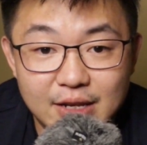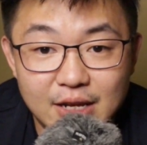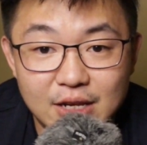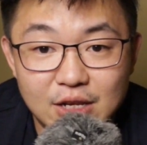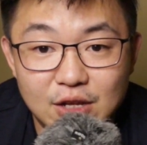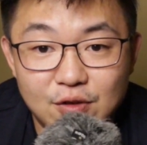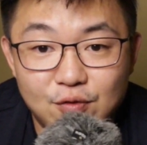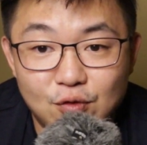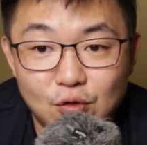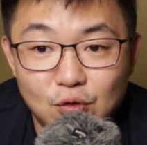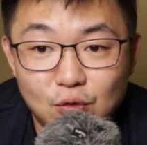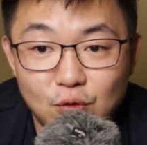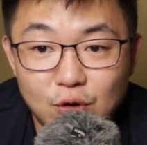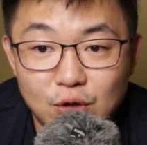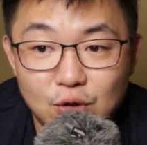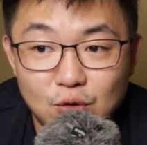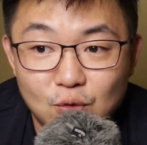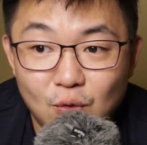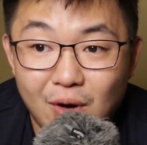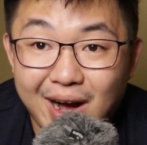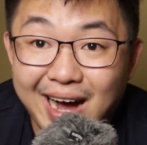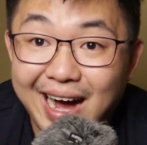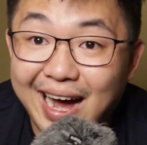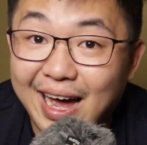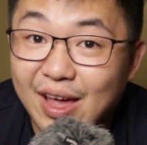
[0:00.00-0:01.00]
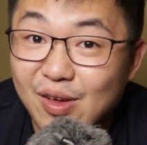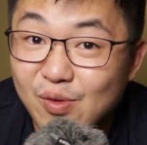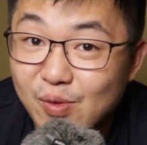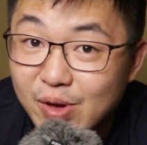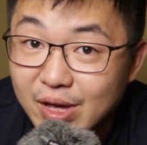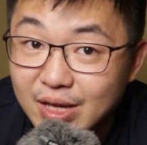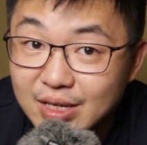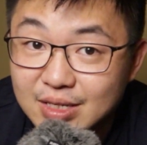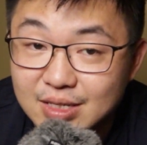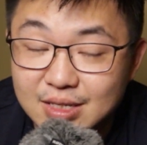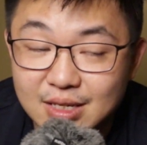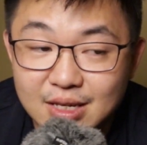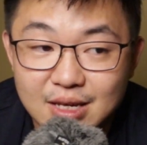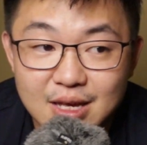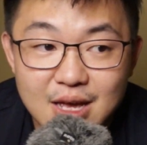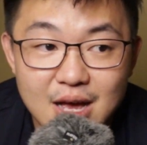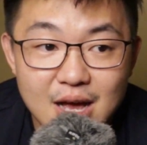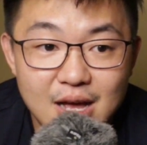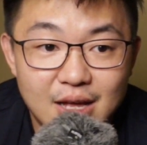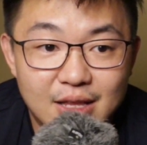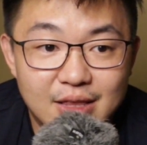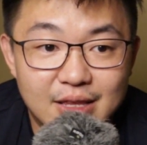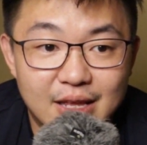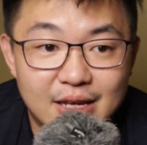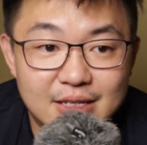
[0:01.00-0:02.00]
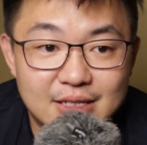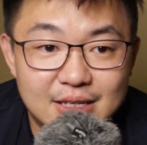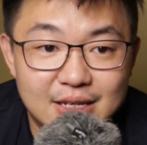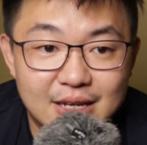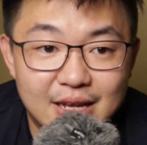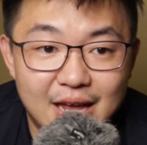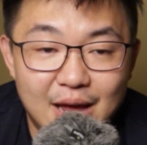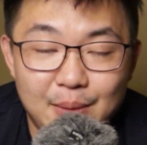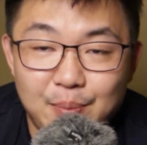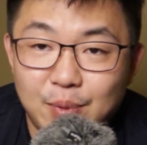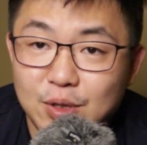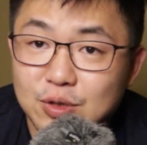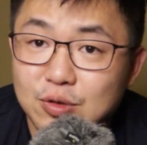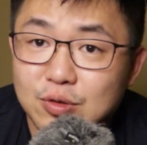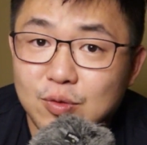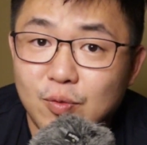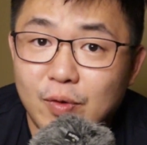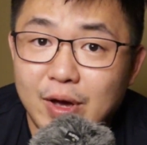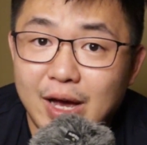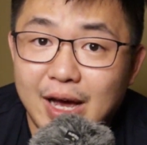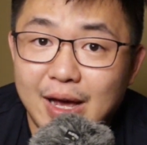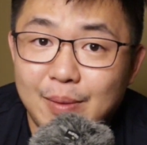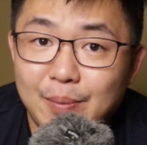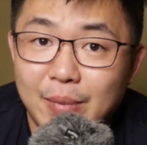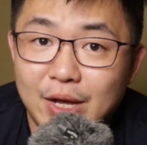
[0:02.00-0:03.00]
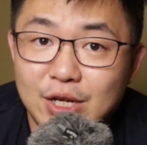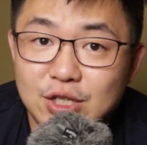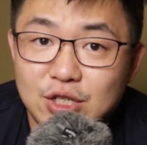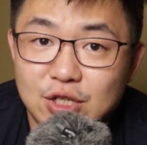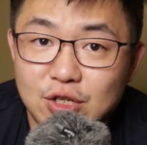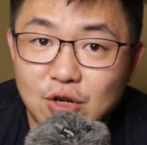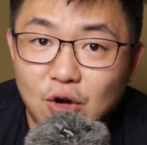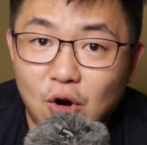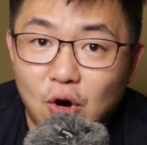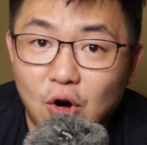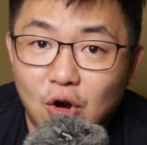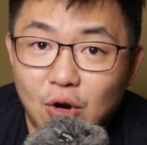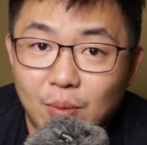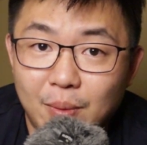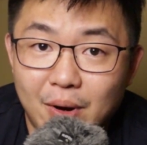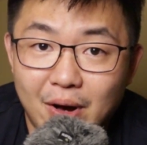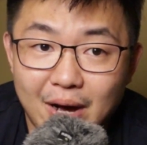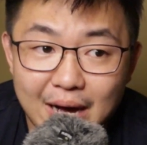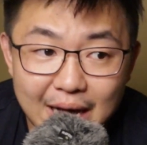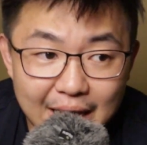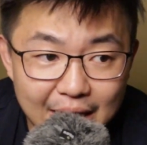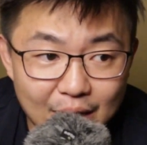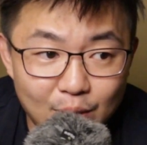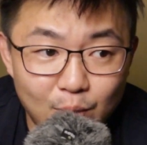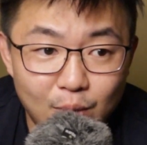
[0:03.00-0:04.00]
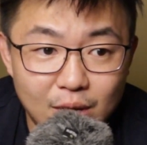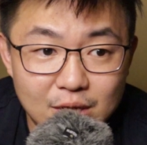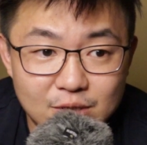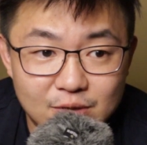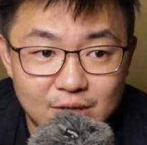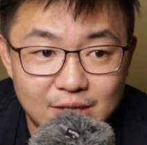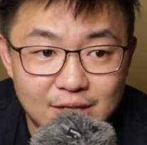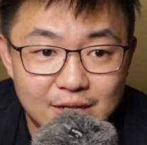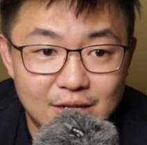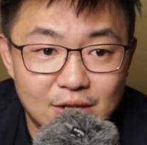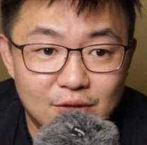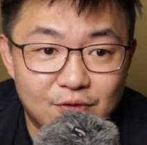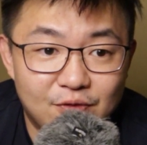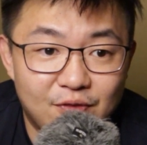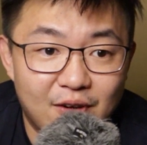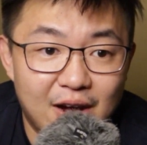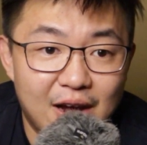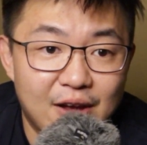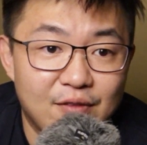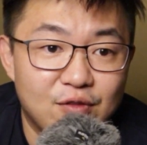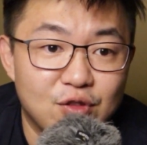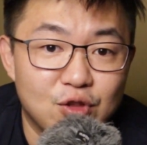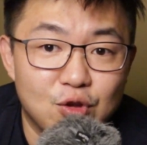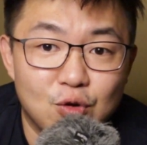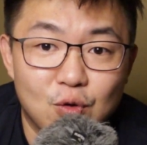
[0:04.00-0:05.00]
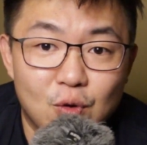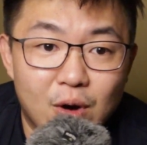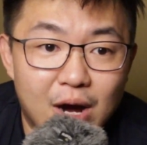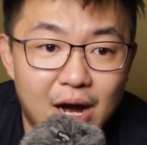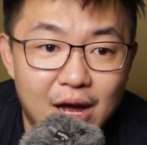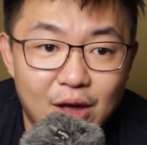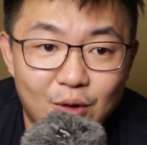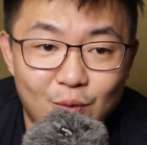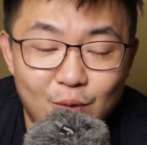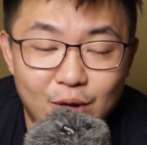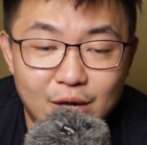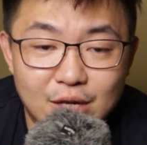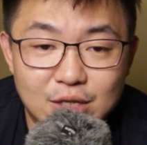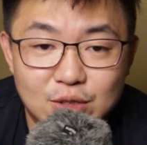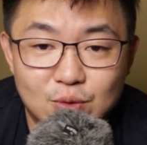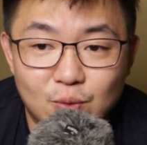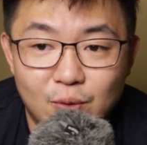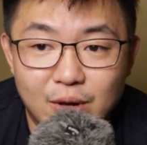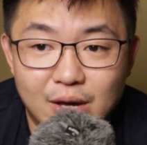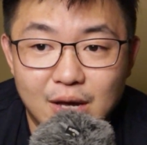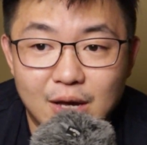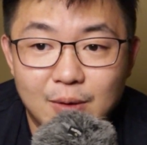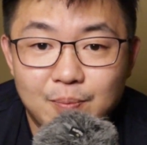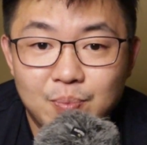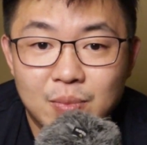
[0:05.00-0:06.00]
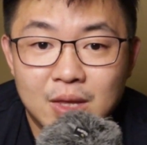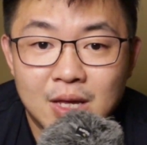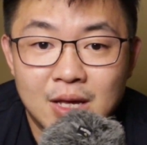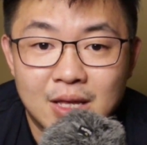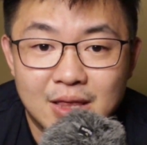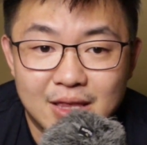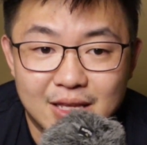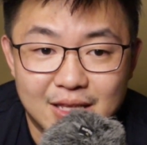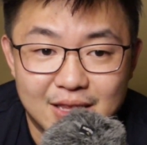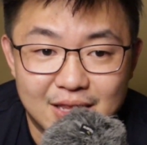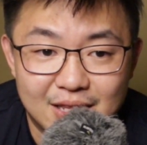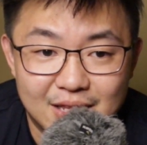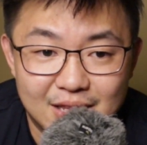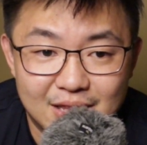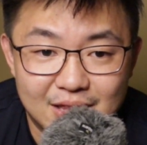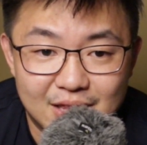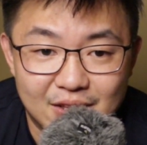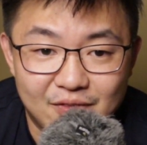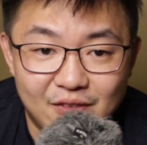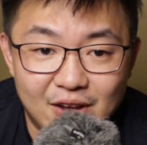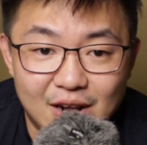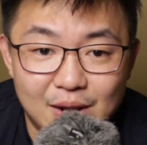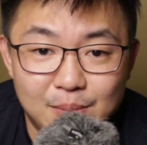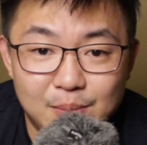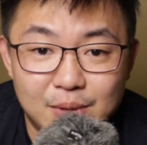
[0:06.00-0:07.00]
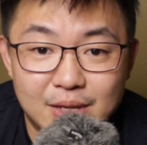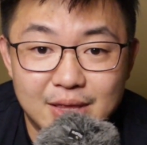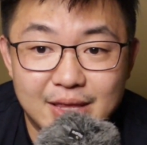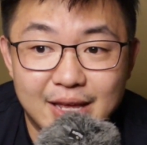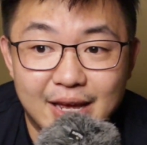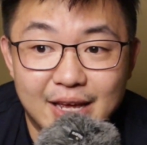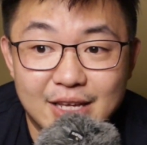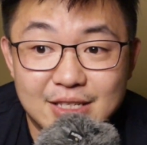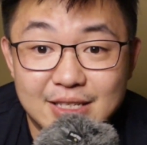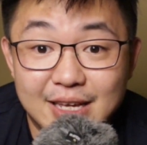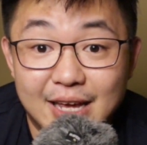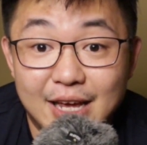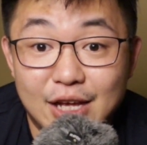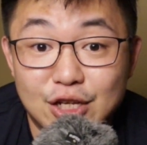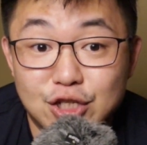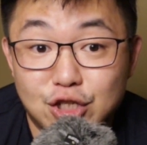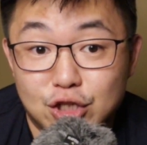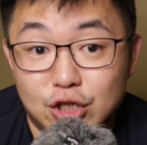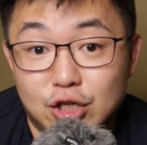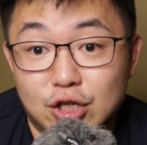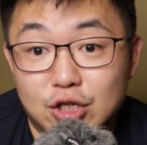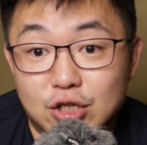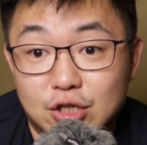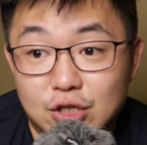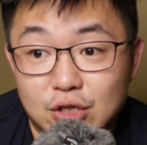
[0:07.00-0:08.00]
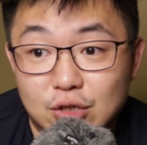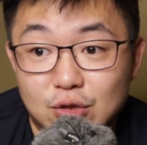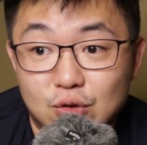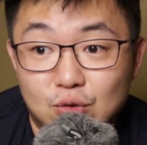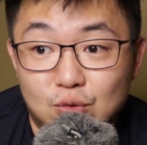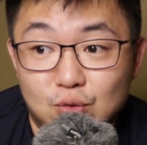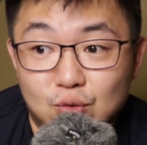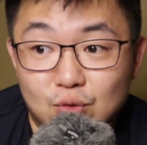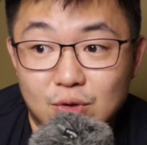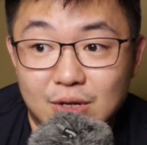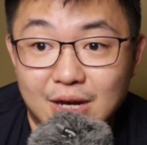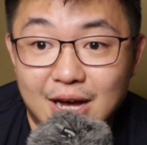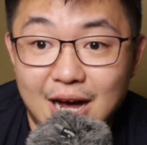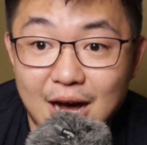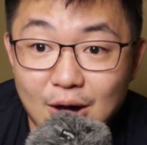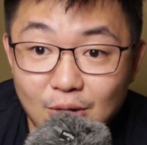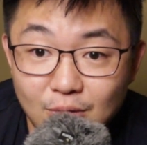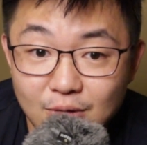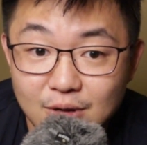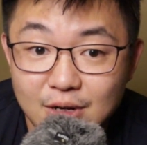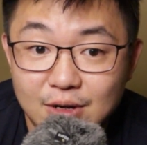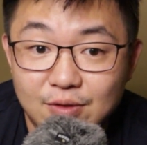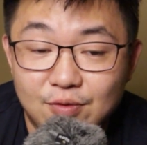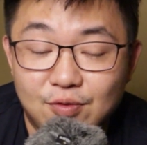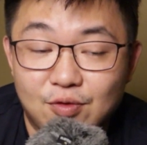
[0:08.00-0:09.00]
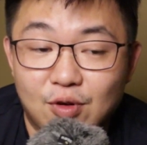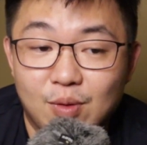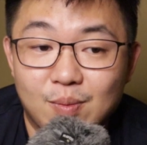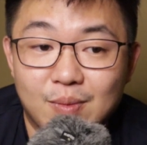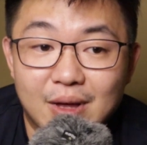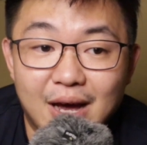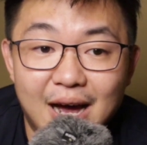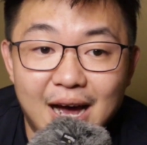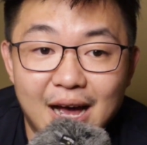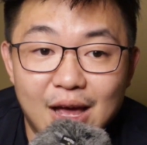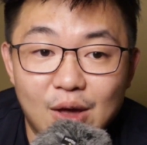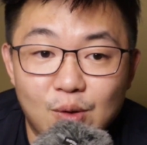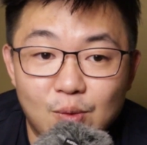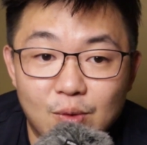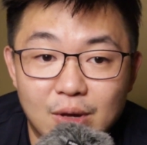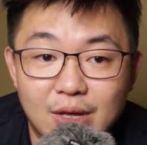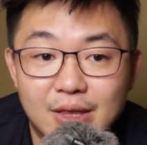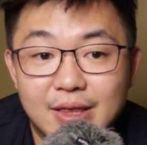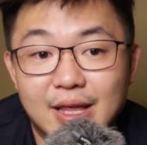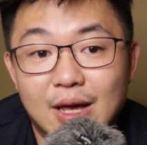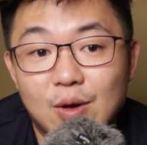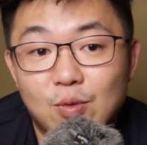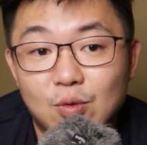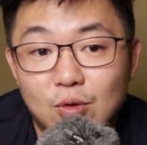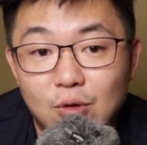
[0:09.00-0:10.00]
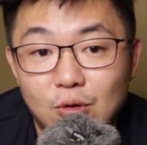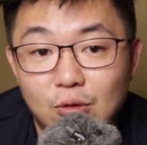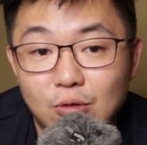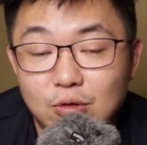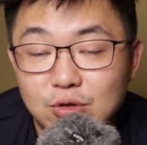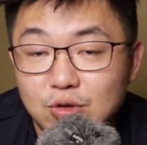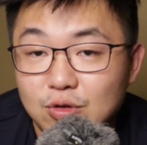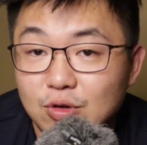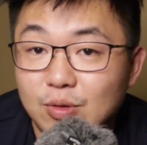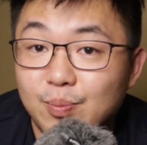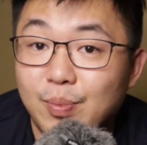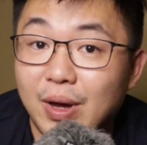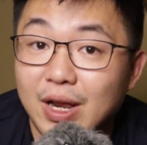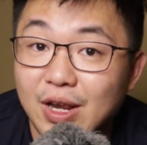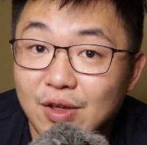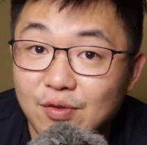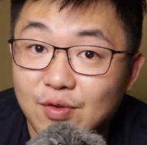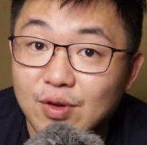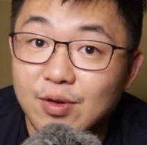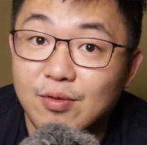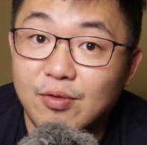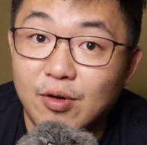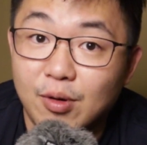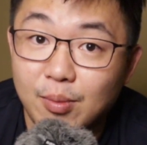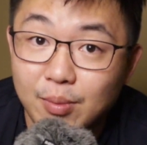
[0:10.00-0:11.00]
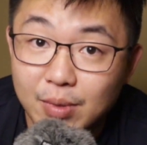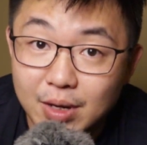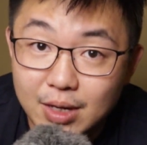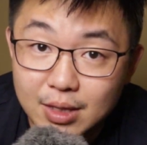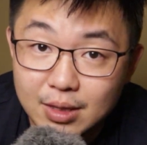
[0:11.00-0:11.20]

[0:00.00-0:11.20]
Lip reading: Then if you look into highways, there's an episode where I mentioned all about highways, right? Then 5 new highways where the development that is adjacent to the outlet from the highway that will also benefit from